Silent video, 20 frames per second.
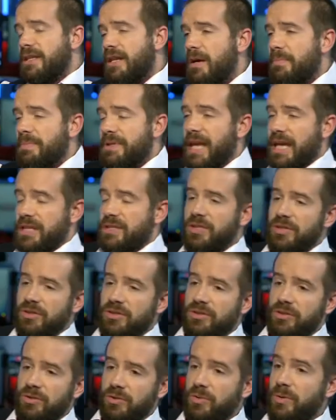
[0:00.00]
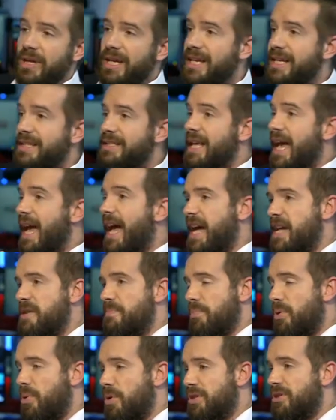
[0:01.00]
up getting to is a
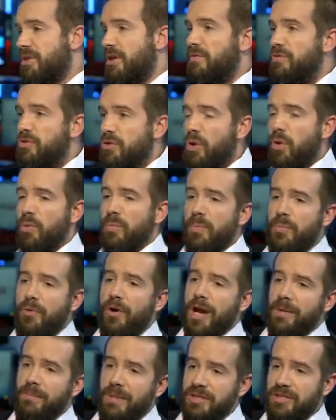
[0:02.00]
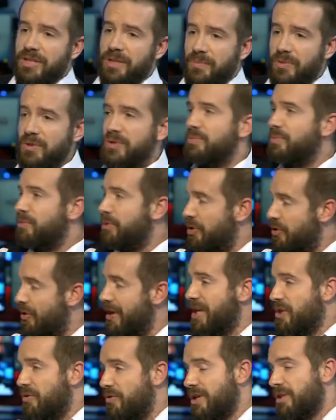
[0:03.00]
point of non-pragmatic principle. The
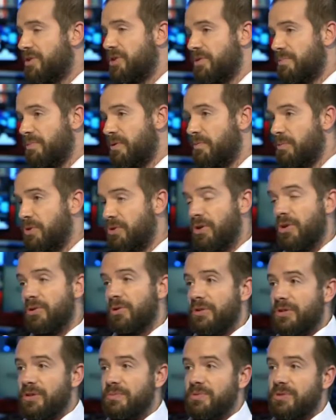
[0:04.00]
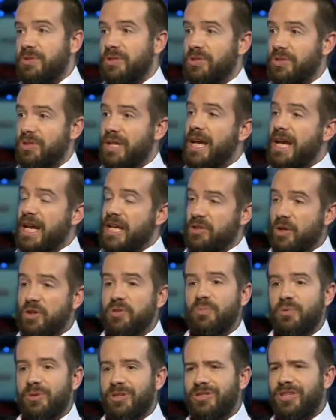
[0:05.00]
great criticism of this position is
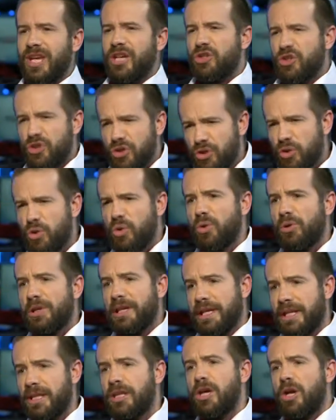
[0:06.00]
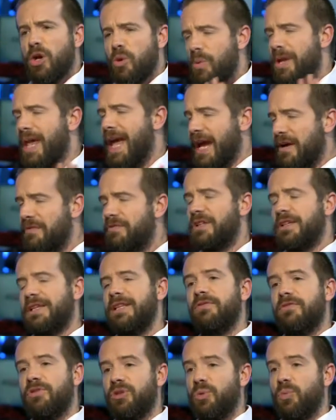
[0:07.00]
Osborne is saying, surely we have to
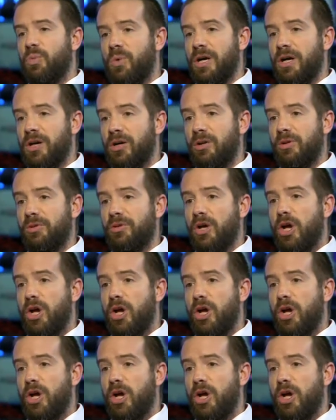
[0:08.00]
live in a world